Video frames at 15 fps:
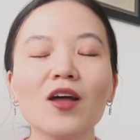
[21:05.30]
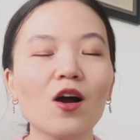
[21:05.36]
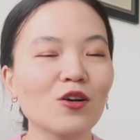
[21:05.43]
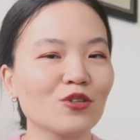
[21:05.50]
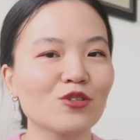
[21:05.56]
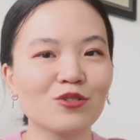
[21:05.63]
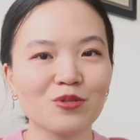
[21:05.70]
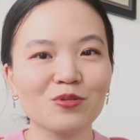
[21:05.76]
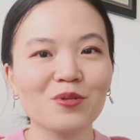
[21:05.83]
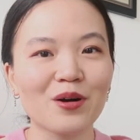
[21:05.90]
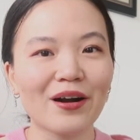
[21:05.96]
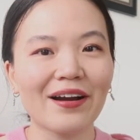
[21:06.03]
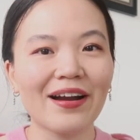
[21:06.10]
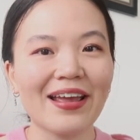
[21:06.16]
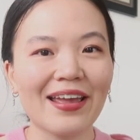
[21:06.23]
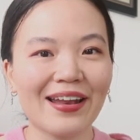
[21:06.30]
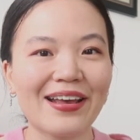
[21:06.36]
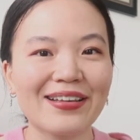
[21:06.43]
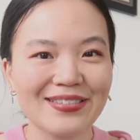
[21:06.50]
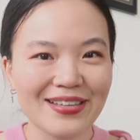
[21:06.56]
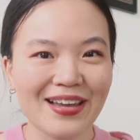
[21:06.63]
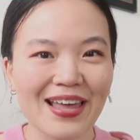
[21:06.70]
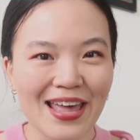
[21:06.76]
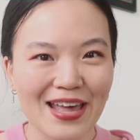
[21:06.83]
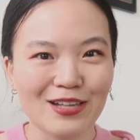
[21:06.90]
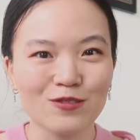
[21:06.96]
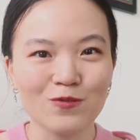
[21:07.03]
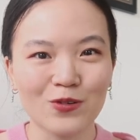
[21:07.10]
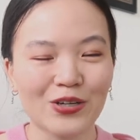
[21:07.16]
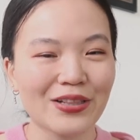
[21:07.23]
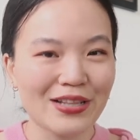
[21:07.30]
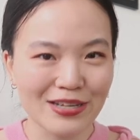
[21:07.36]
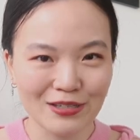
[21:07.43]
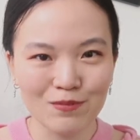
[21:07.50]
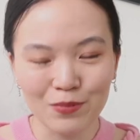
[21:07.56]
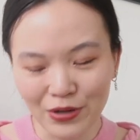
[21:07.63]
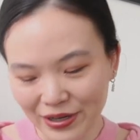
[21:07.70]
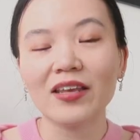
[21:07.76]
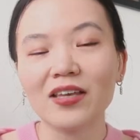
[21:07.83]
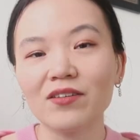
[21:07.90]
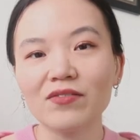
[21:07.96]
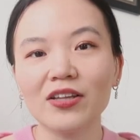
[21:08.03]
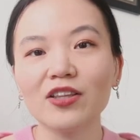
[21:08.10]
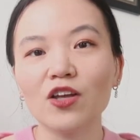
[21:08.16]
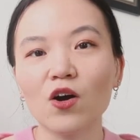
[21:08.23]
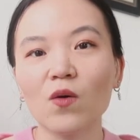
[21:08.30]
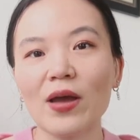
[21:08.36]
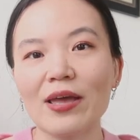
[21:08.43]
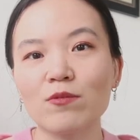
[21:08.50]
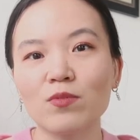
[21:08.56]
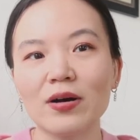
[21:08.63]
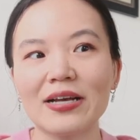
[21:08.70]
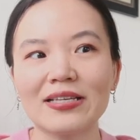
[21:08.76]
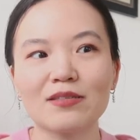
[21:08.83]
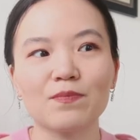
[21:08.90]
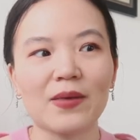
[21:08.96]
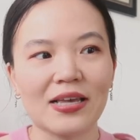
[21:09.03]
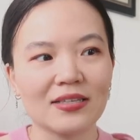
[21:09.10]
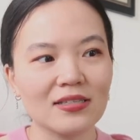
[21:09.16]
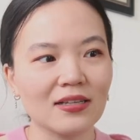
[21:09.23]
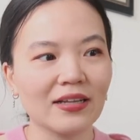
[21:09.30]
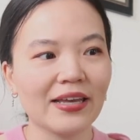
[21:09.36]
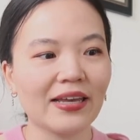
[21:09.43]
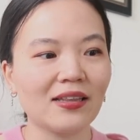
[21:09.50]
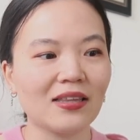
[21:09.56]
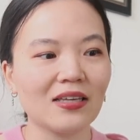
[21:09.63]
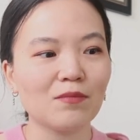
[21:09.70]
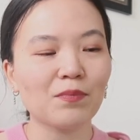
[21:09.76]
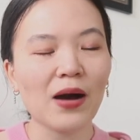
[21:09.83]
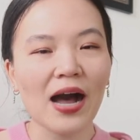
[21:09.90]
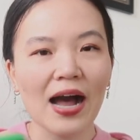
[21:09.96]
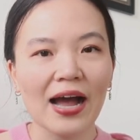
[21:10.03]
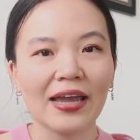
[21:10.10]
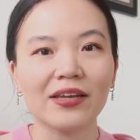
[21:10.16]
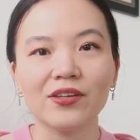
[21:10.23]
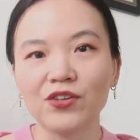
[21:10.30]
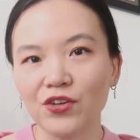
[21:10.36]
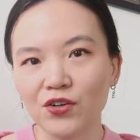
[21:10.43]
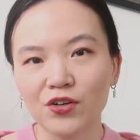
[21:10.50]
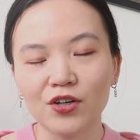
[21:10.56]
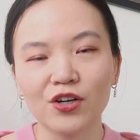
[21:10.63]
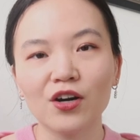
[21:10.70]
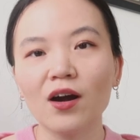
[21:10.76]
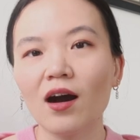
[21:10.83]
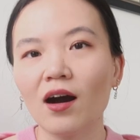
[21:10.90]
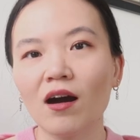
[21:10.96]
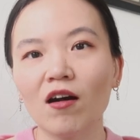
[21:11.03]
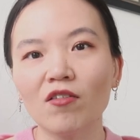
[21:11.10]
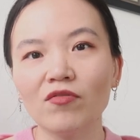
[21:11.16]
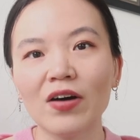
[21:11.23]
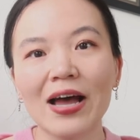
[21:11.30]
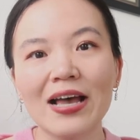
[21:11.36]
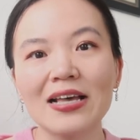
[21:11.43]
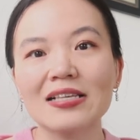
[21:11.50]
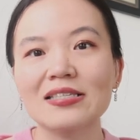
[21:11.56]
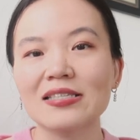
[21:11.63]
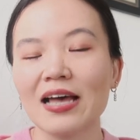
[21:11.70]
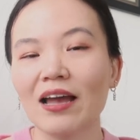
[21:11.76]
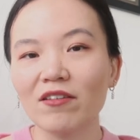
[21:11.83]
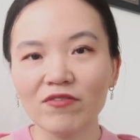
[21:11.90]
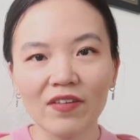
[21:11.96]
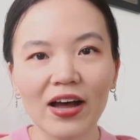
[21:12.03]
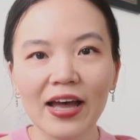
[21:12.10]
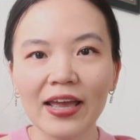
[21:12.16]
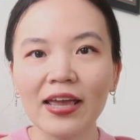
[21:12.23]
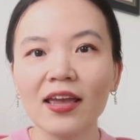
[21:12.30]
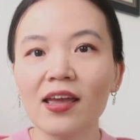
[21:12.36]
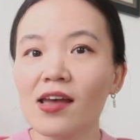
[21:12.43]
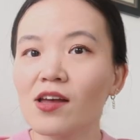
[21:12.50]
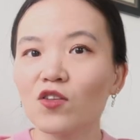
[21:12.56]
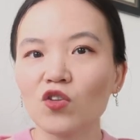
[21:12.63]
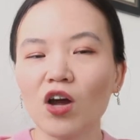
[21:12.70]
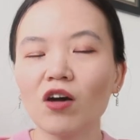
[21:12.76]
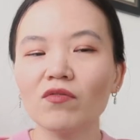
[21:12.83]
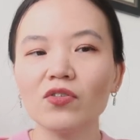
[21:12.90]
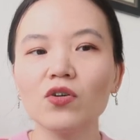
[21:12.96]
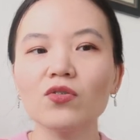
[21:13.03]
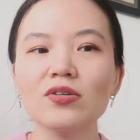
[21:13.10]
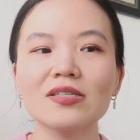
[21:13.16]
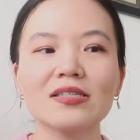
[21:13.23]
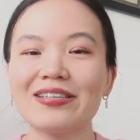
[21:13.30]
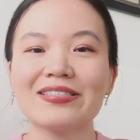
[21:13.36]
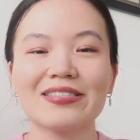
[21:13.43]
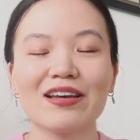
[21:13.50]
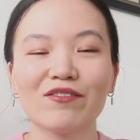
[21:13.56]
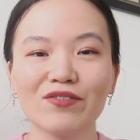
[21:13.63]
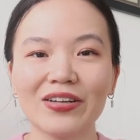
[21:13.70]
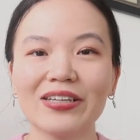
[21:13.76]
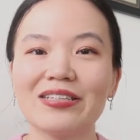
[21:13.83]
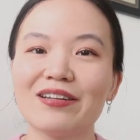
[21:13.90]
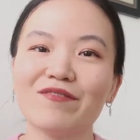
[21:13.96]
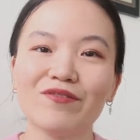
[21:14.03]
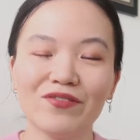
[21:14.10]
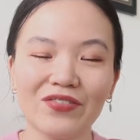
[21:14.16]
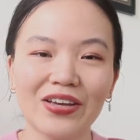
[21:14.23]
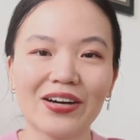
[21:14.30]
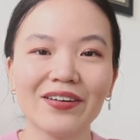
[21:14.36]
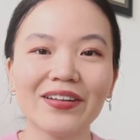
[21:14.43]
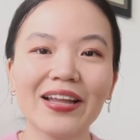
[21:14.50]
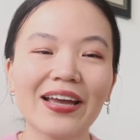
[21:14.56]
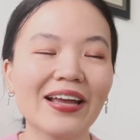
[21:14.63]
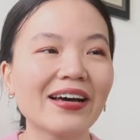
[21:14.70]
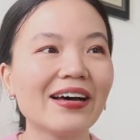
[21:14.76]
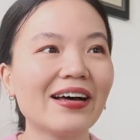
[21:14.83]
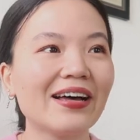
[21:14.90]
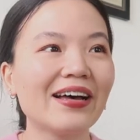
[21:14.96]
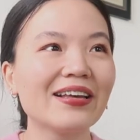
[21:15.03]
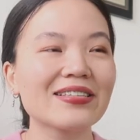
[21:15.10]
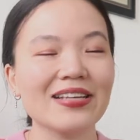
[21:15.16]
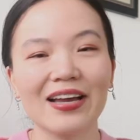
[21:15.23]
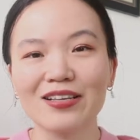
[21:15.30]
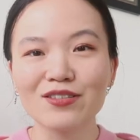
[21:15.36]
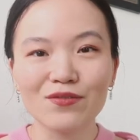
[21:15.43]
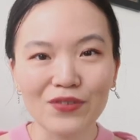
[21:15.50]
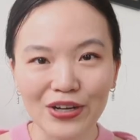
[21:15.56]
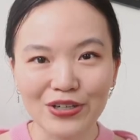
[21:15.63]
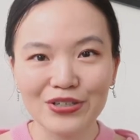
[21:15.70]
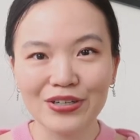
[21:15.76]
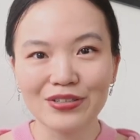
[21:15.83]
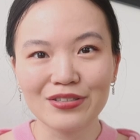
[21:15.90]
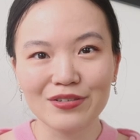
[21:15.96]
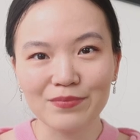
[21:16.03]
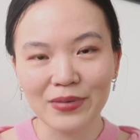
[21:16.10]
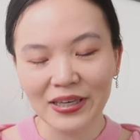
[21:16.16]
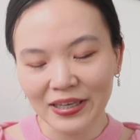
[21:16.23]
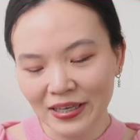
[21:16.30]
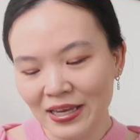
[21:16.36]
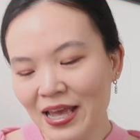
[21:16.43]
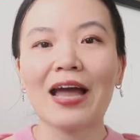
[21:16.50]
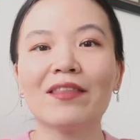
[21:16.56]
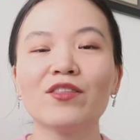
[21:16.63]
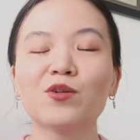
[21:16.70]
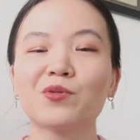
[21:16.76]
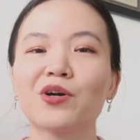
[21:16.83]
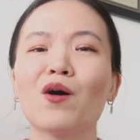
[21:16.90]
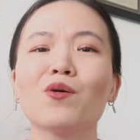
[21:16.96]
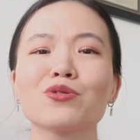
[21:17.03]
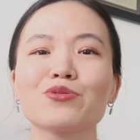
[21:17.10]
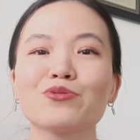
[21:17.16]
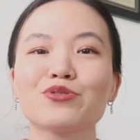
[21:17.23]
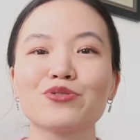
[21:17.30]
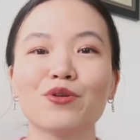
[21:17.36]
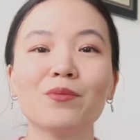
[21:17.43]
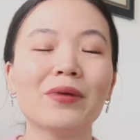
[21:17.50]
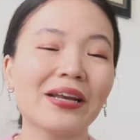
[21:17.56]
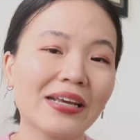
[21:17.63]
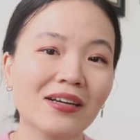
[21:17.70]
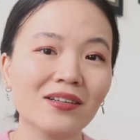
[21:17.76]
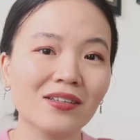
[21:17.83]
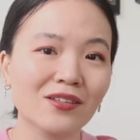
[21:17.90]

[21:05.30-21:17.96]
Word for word: not sure it is the case for this book. Even though it was basically the pioneer of sci-fi novels, this definitely didn't feel like a science fiction to me. And there were also so many